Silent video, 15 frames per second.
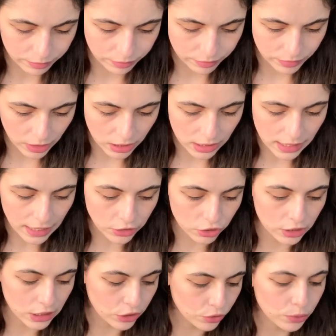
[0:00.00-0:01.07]
A connection
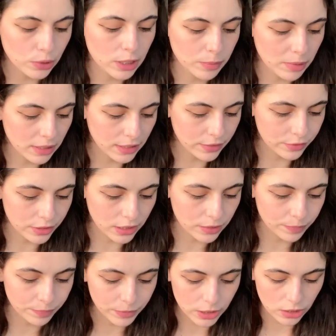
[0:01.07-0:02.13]
they truly believed in,
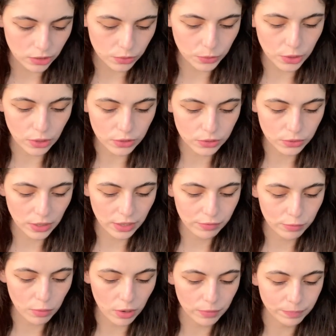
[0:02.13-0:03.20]
because we also have
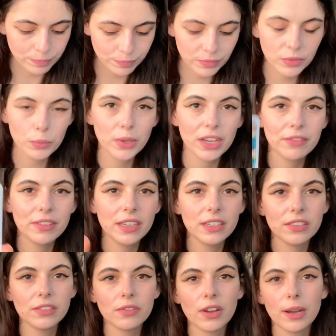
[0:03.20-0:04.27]
we have the Ace
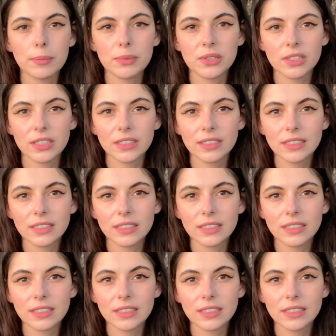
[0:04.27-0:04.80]
of Cups here.